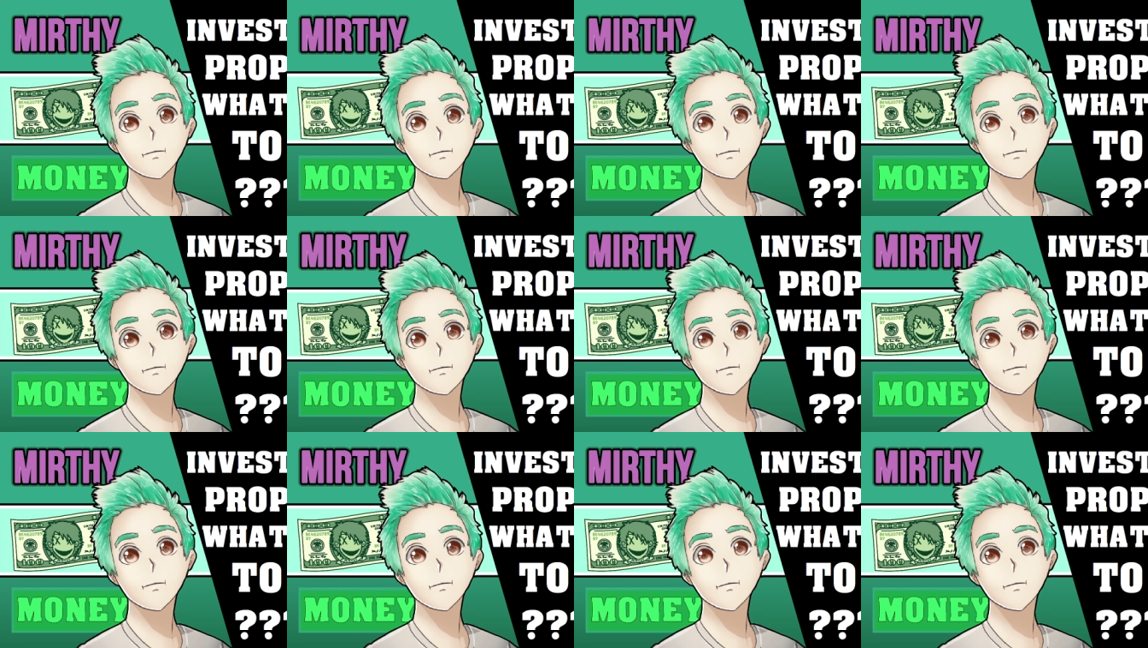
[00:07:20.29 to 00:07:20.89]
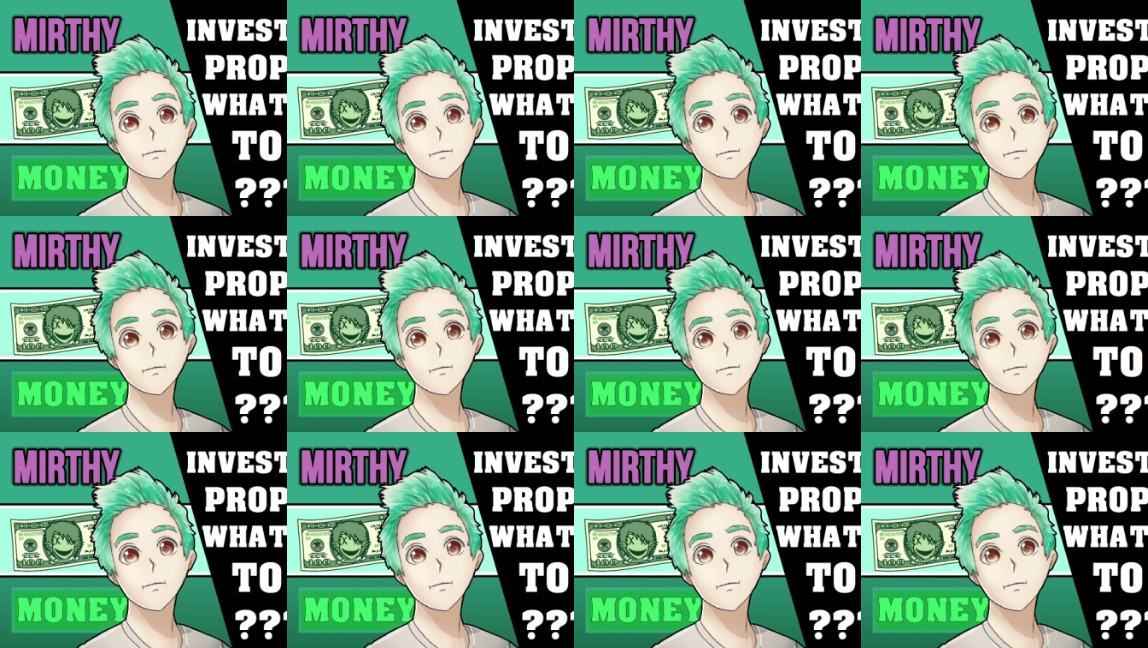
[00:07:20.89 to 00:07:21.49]
then you will have to
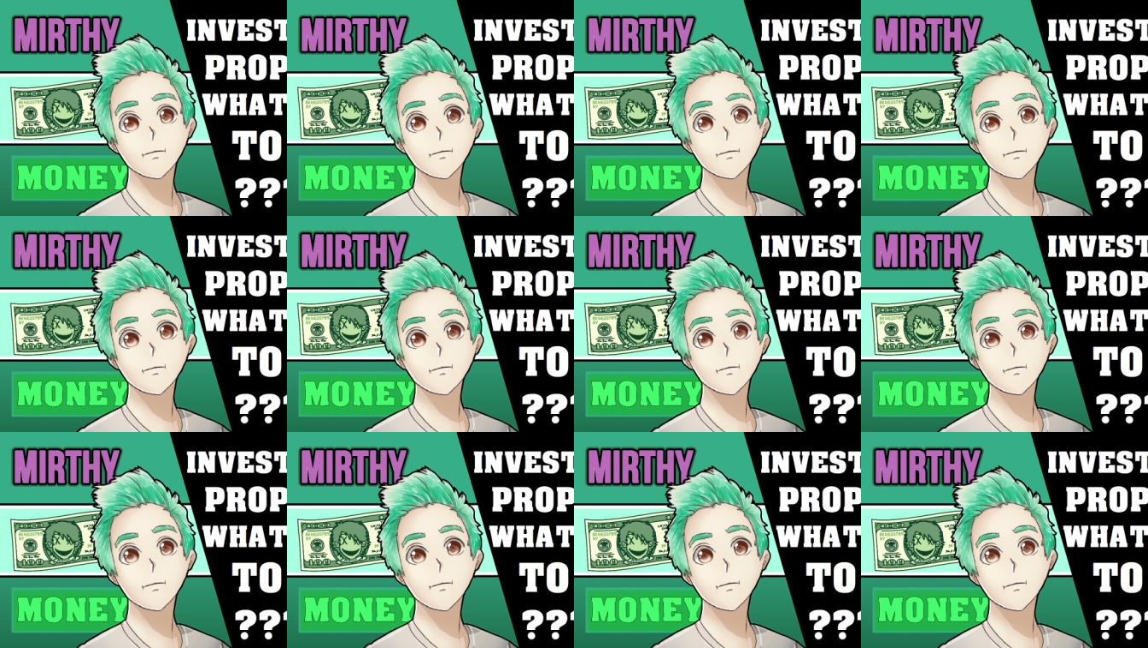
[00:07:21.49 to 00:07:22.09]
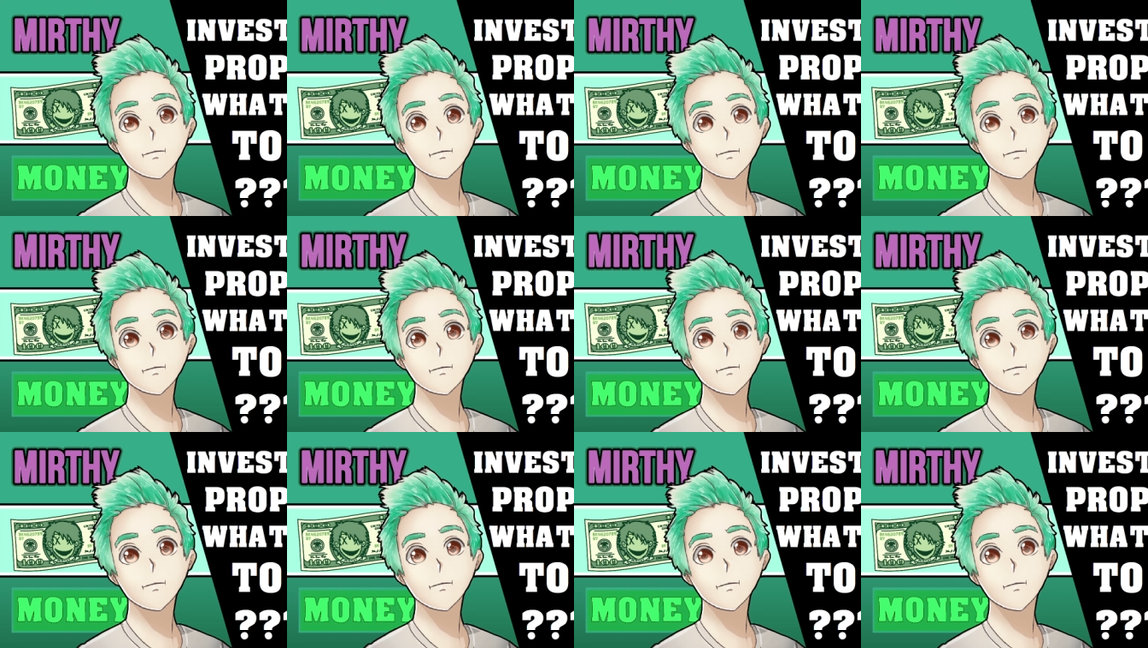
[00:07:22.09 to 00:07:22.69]
take on,
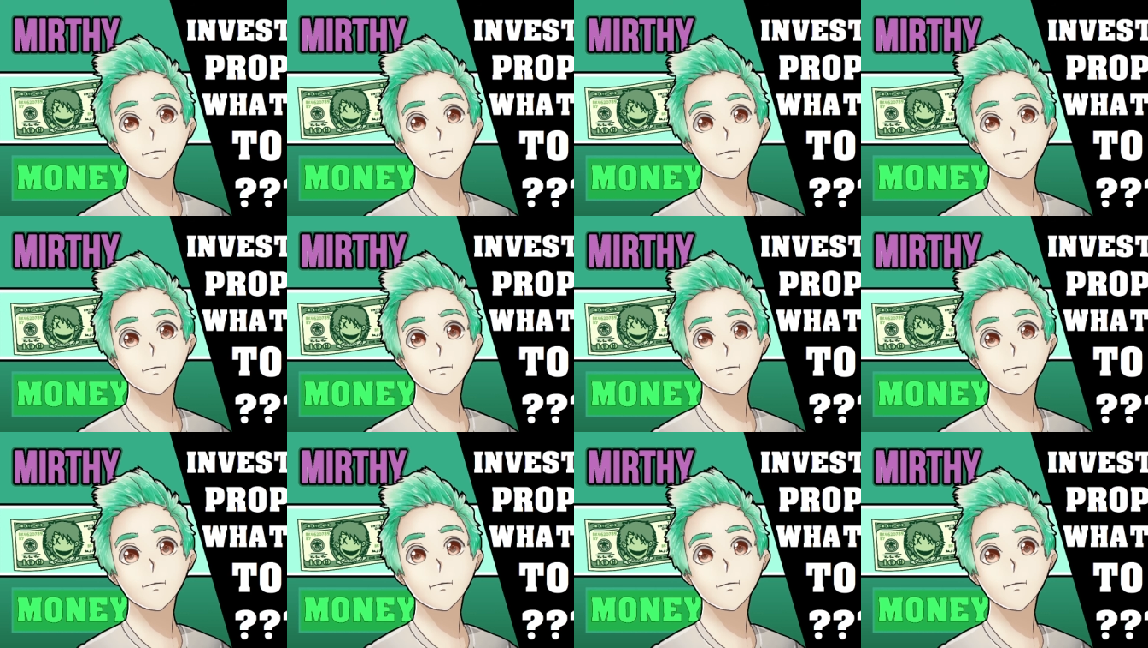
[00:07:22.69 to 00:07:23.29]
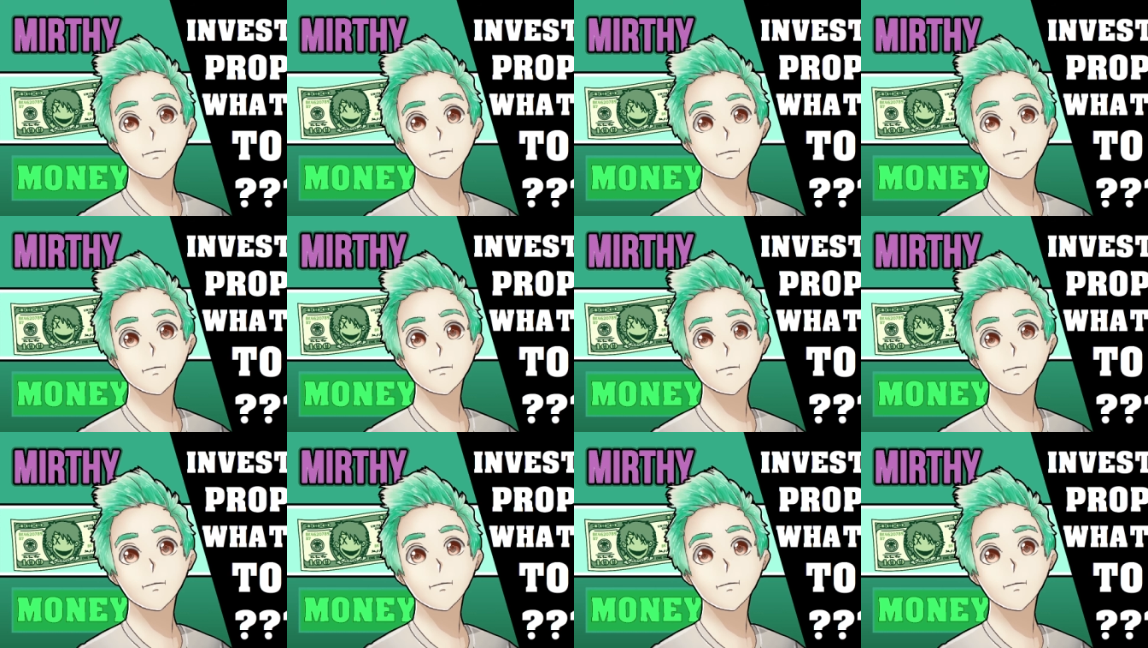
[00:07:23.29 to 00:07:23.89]
in this case, it's called
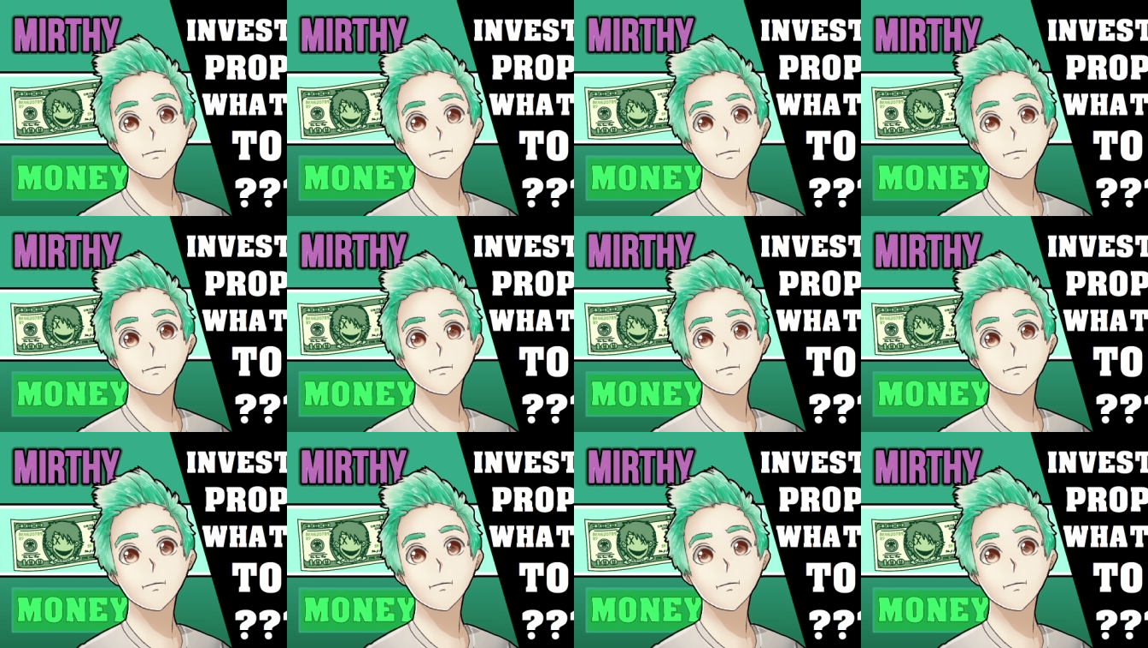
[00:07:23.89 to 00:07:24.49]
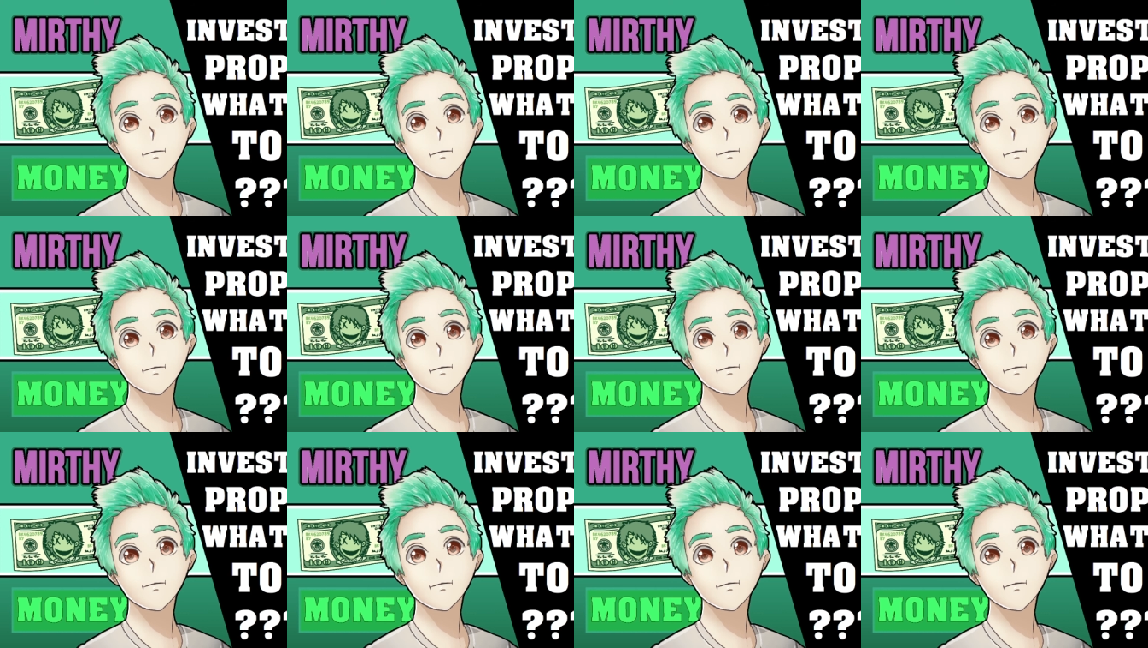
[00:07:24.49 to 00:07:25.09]
MIP, which is
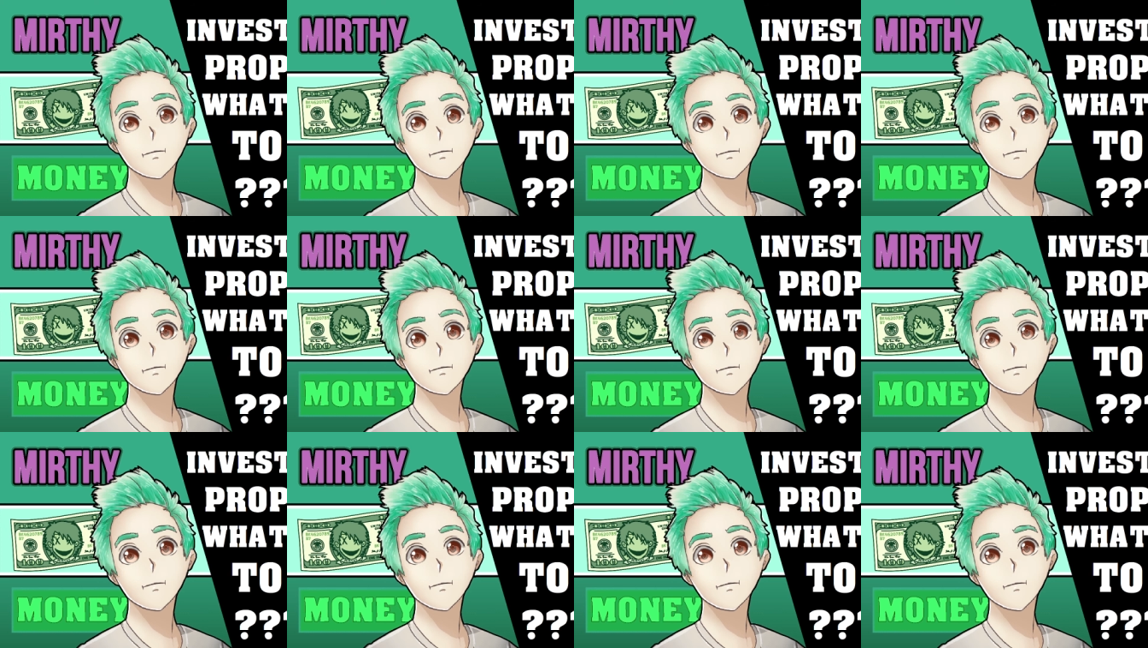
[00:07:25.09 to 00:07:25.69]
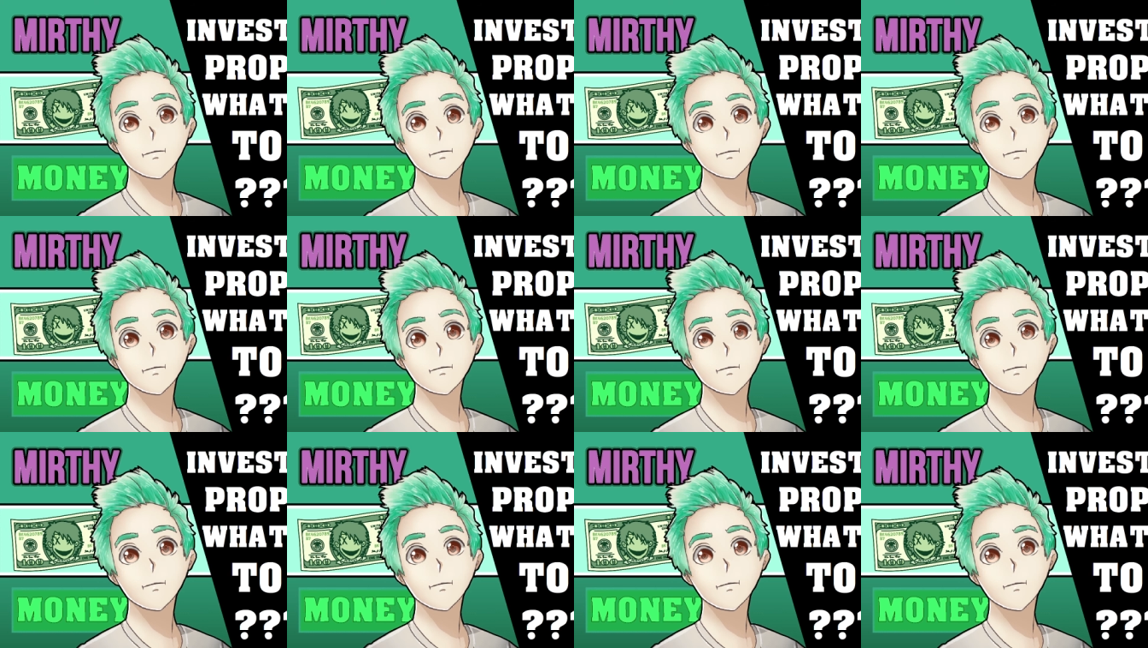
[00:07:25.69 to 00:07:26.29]
mortgage insurance
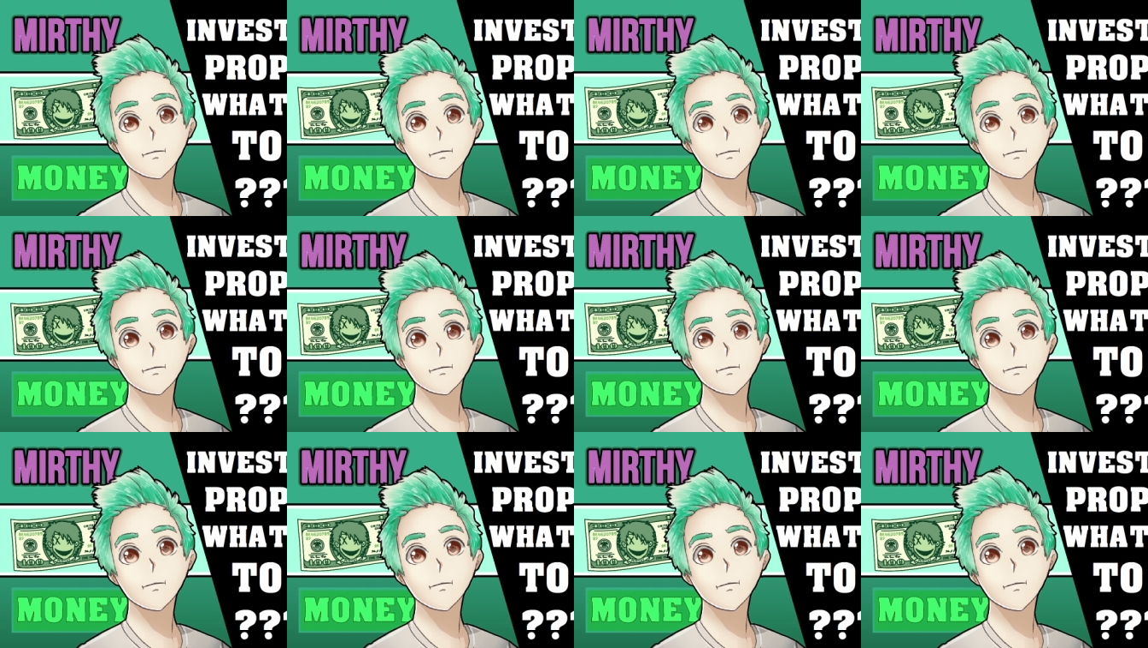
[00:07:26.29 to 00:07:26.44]
premium.